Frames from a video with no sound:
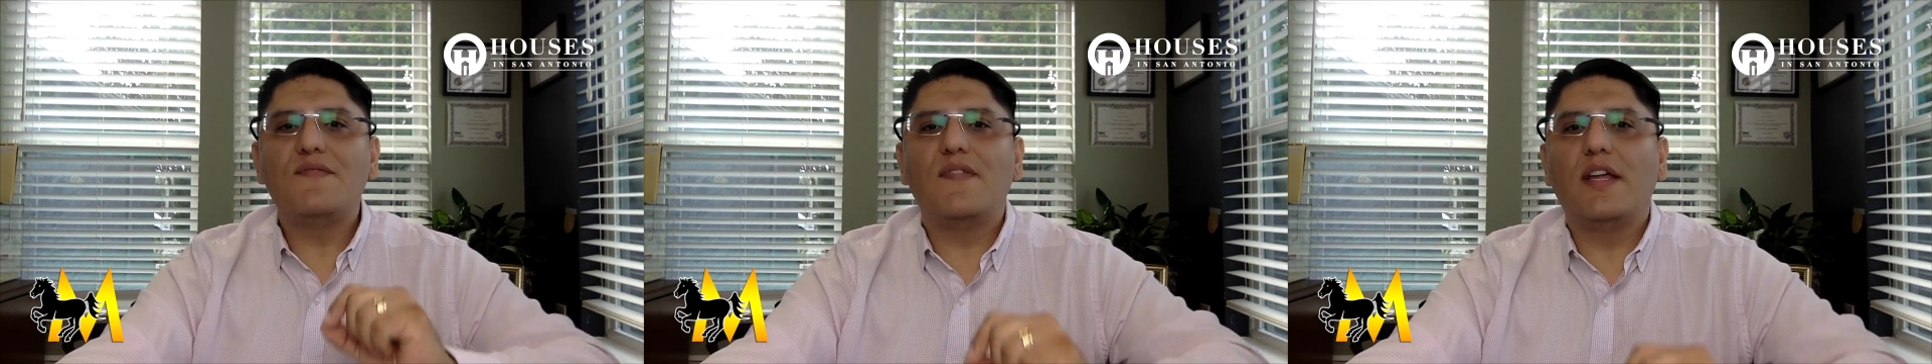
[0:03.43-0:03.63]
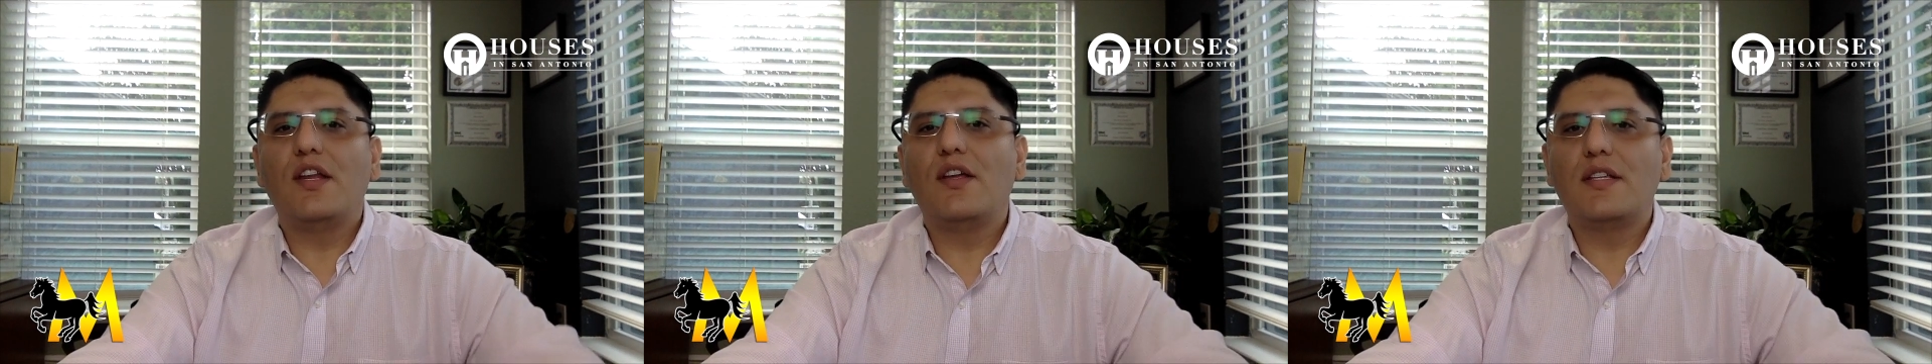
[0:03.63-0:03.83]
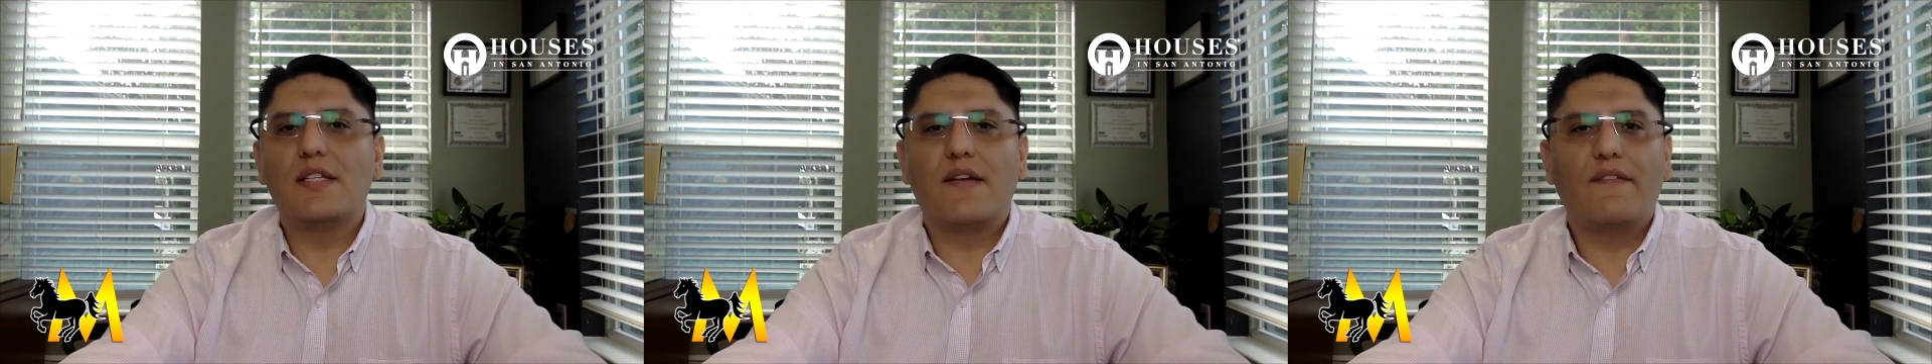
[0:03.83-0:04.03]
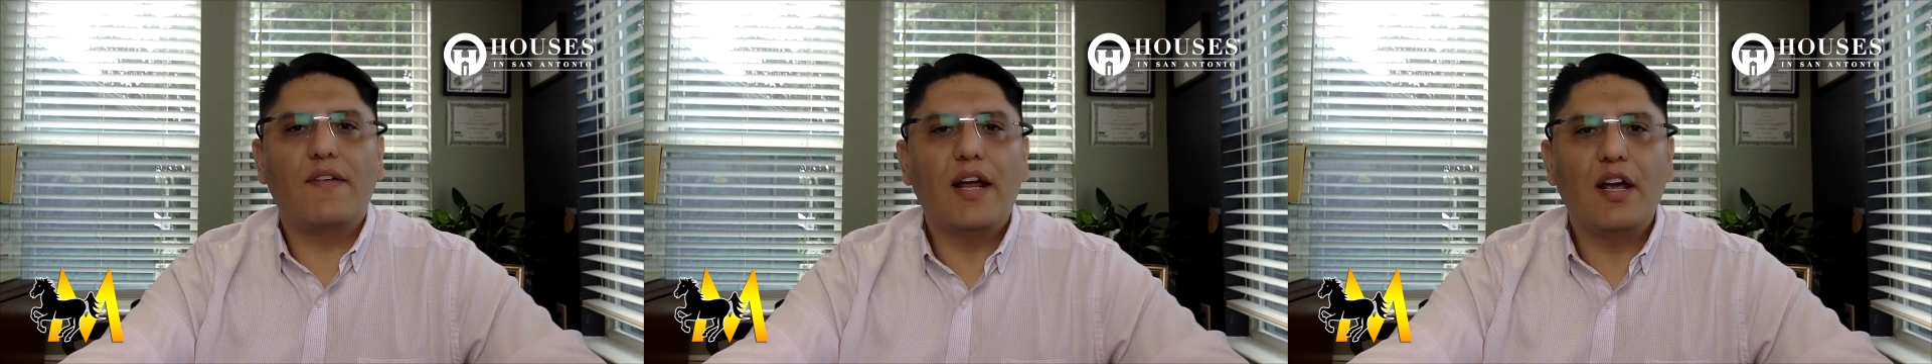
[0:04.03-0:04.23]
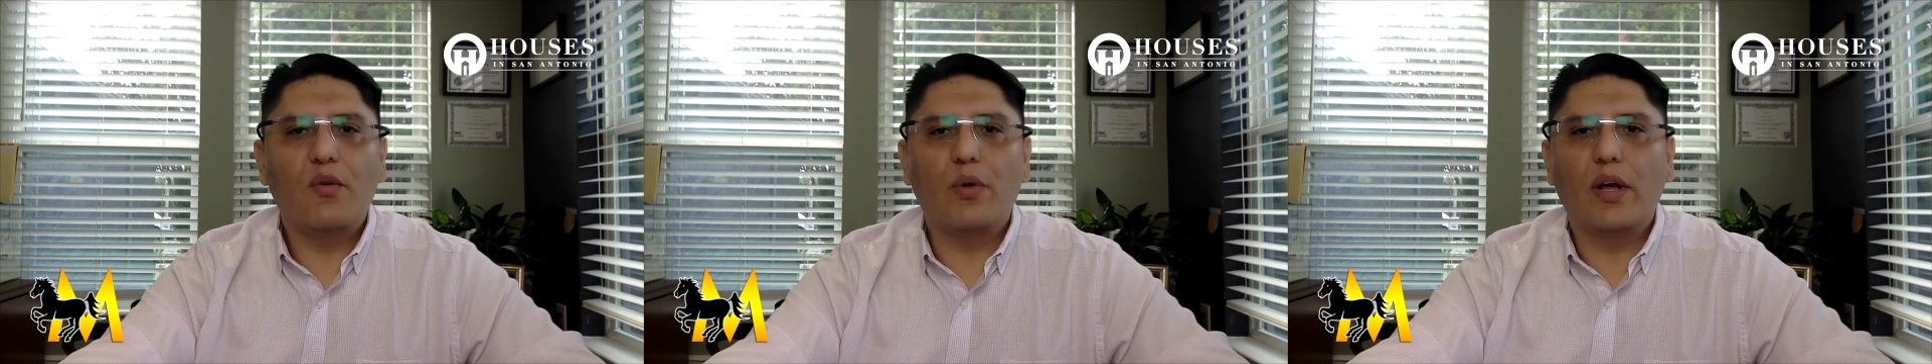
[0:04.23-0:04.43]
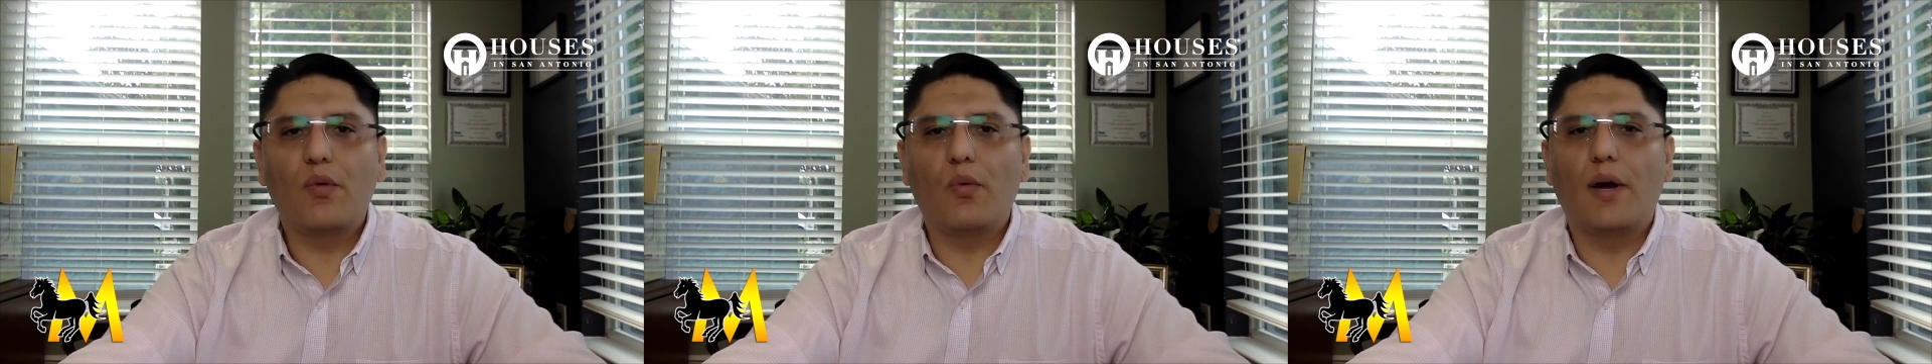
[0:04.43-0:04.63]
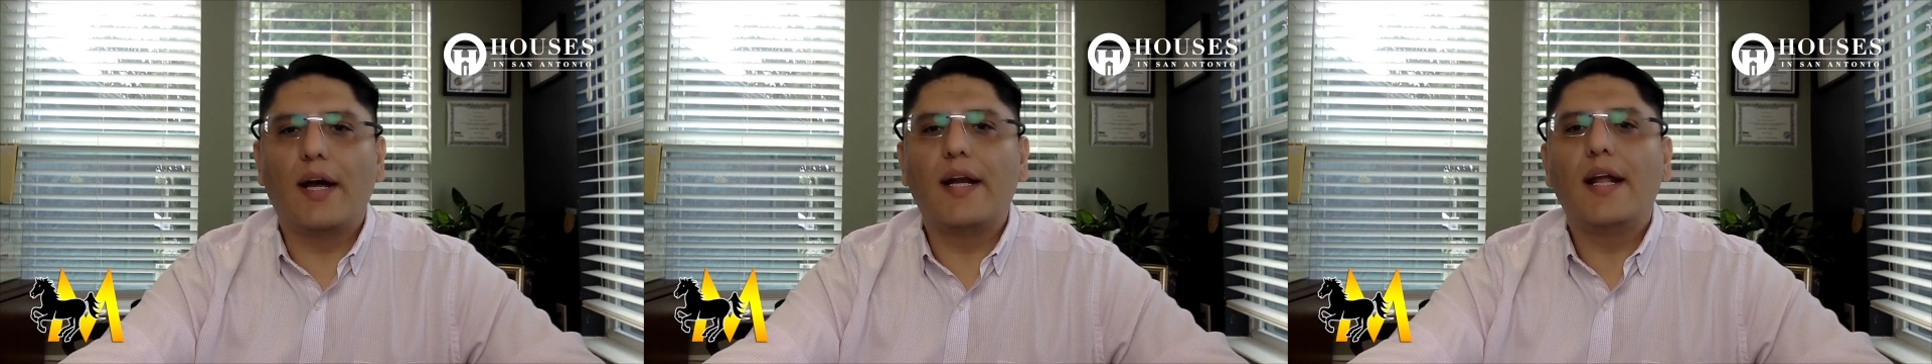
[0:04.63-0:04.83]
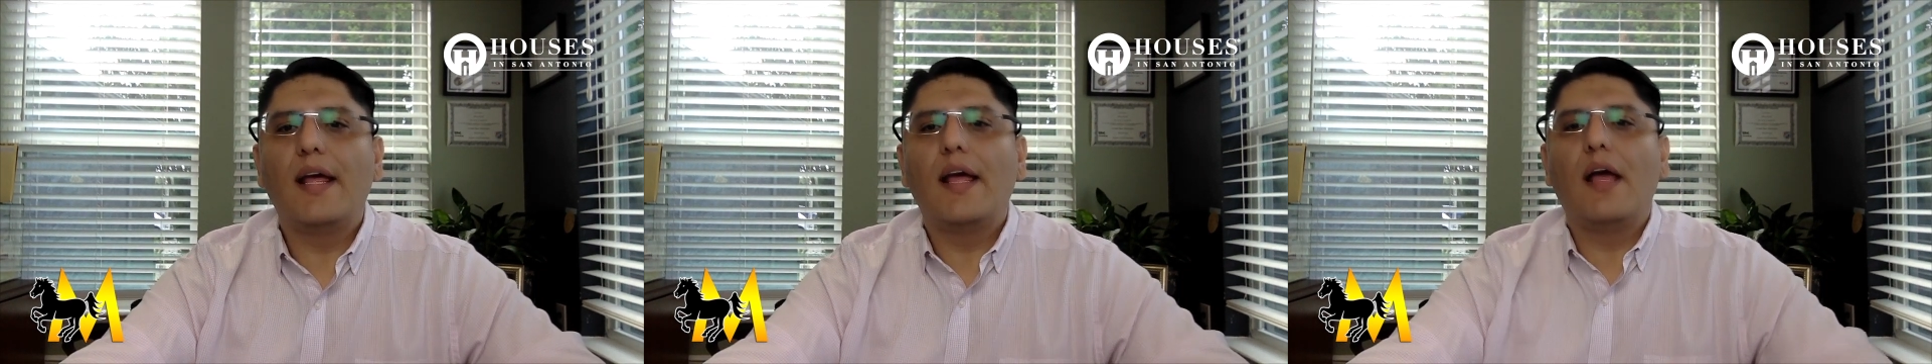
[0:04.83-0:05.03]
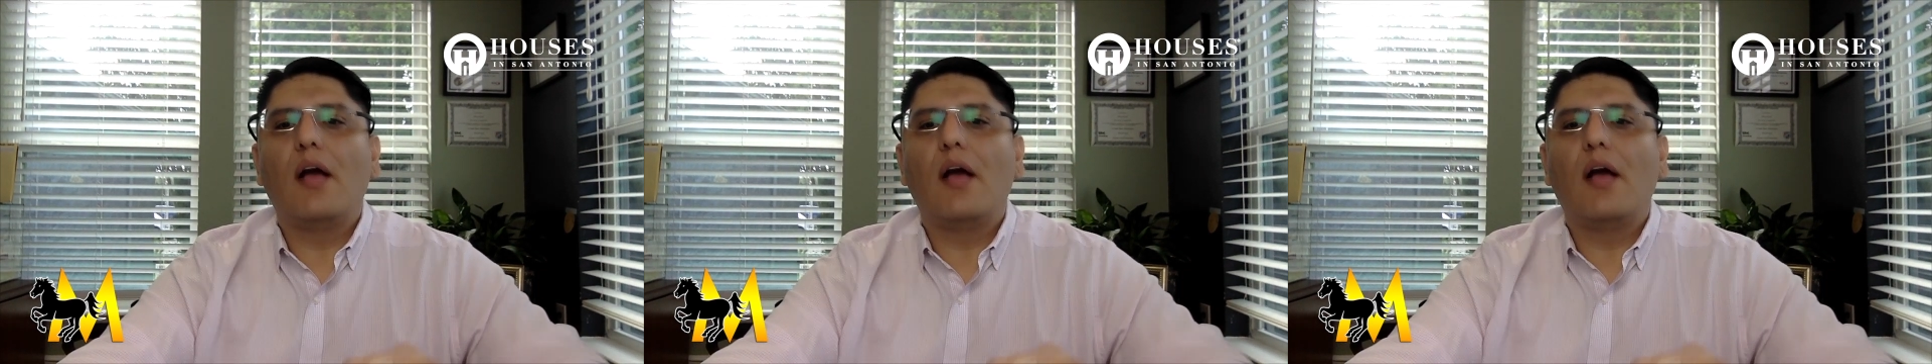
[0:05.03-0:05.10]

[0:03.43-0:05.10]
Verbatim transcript: video is a very quick one.